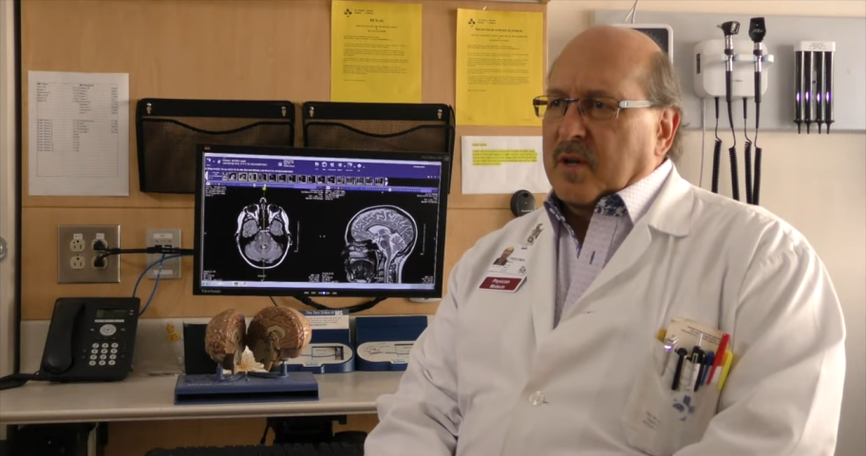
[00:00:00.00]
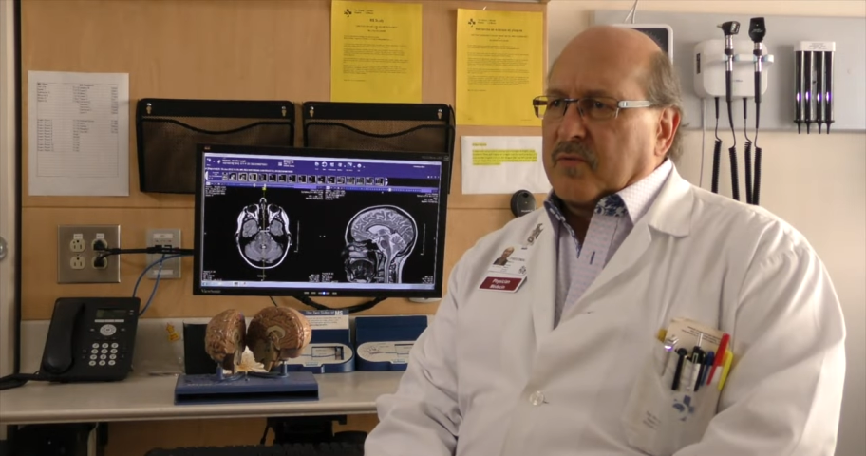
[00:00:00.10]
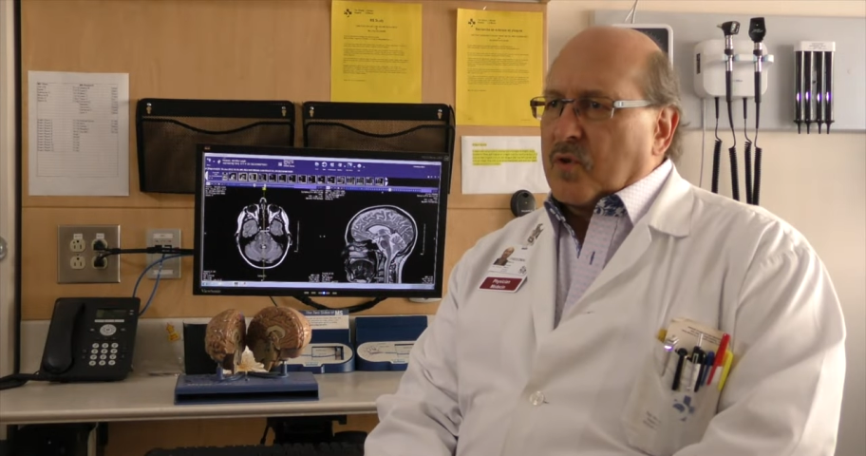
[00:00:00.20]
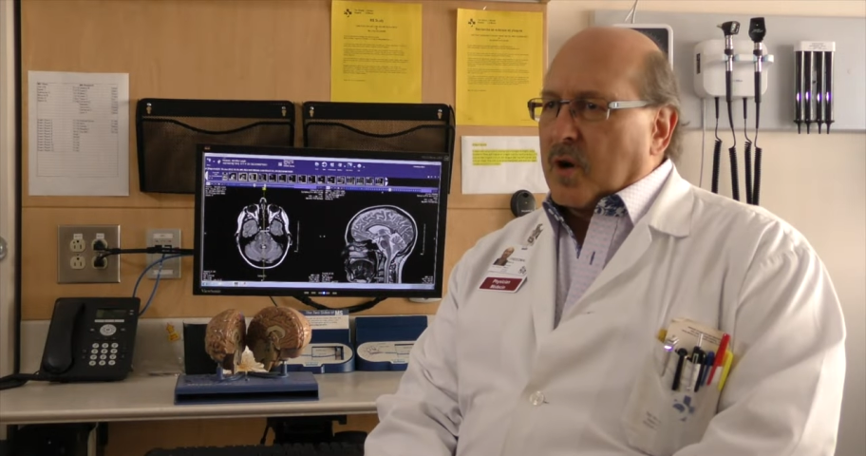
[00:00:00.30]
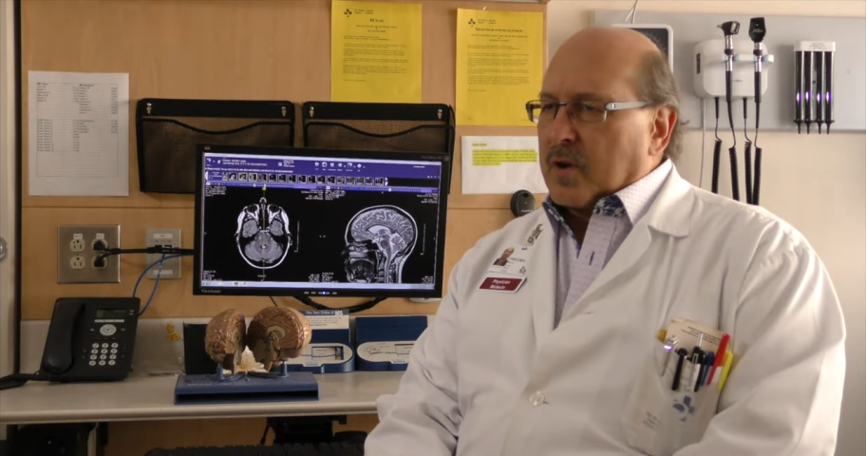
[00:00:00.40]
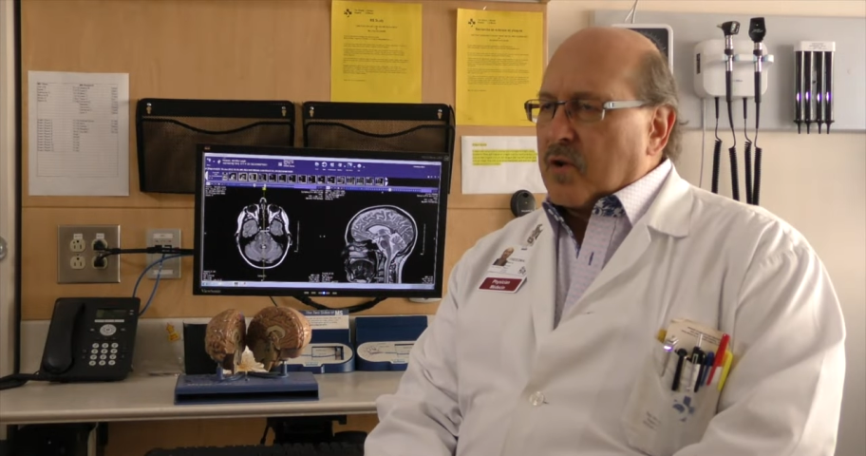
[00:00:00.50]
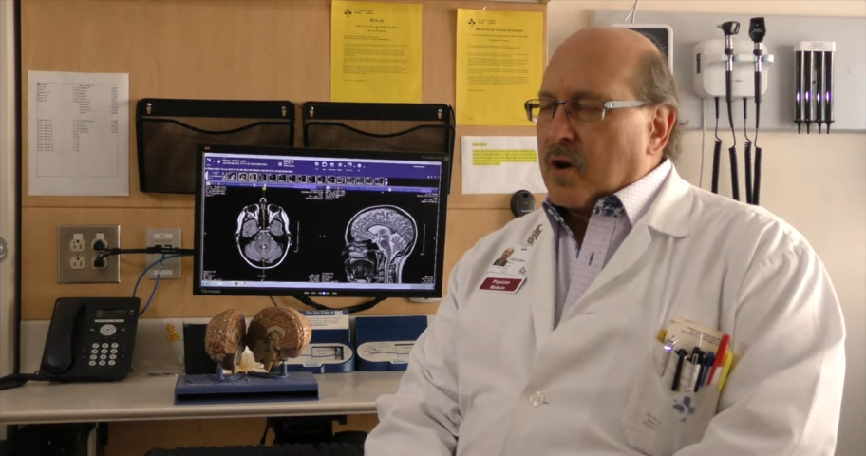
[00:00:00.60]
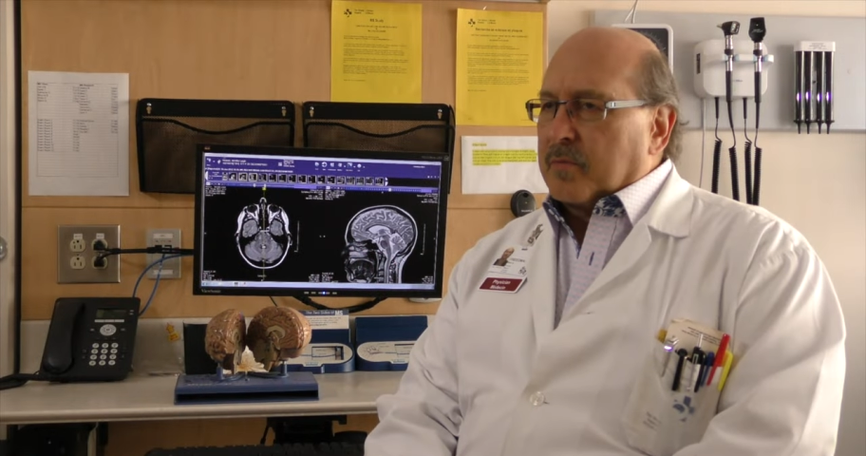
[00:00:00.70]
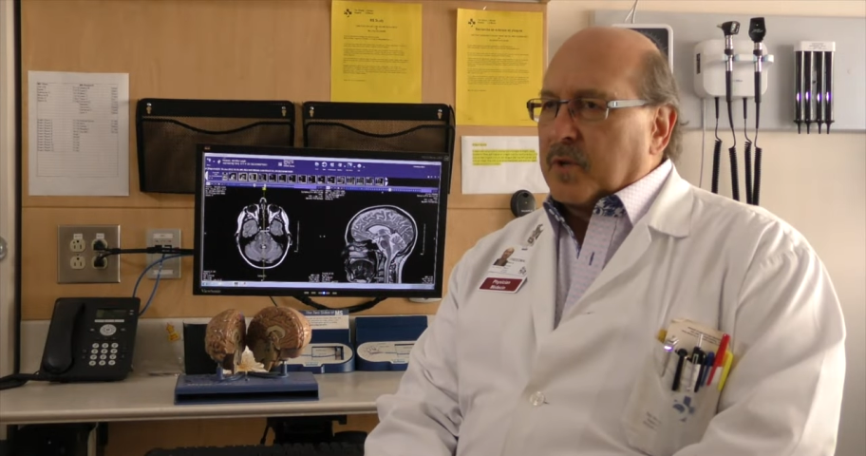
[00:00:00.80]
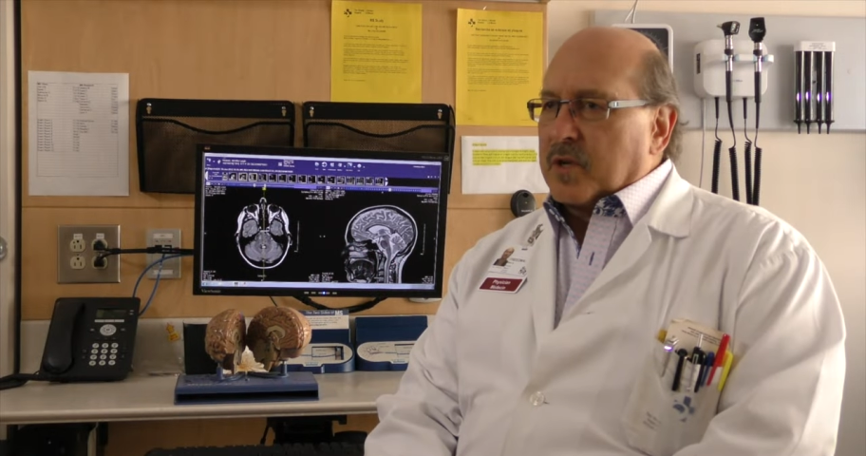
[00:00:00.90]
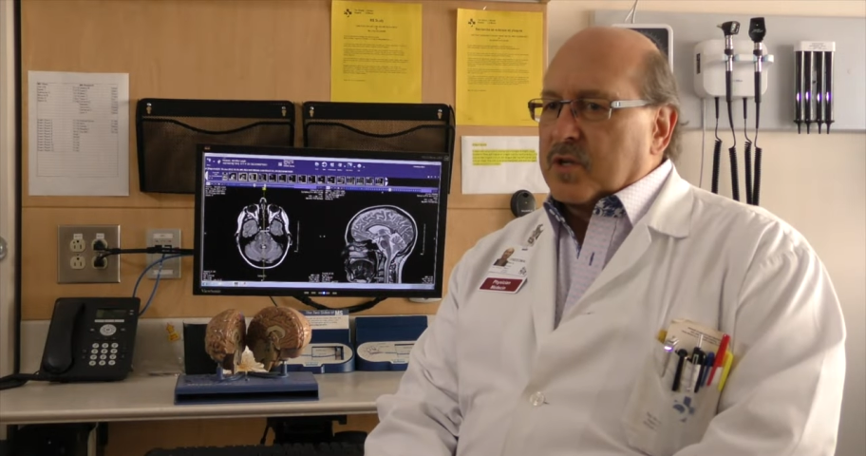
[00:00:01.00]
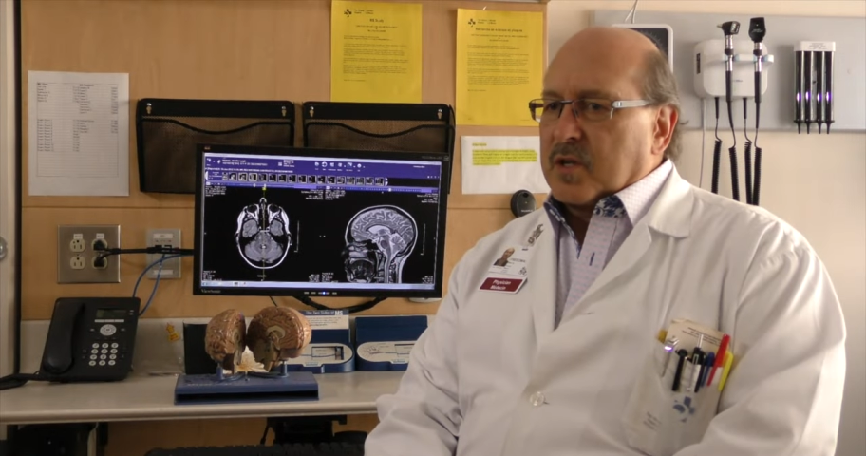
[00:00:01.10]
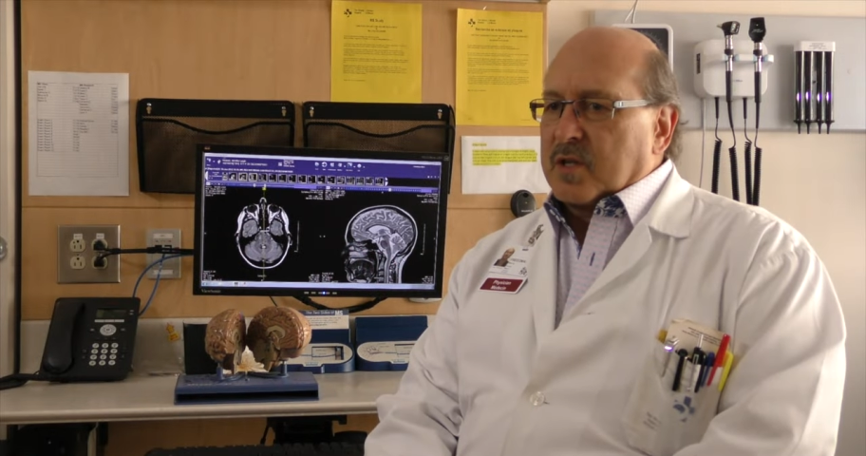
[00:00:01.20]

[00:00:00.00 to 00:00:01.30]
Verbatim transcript: have not accomplished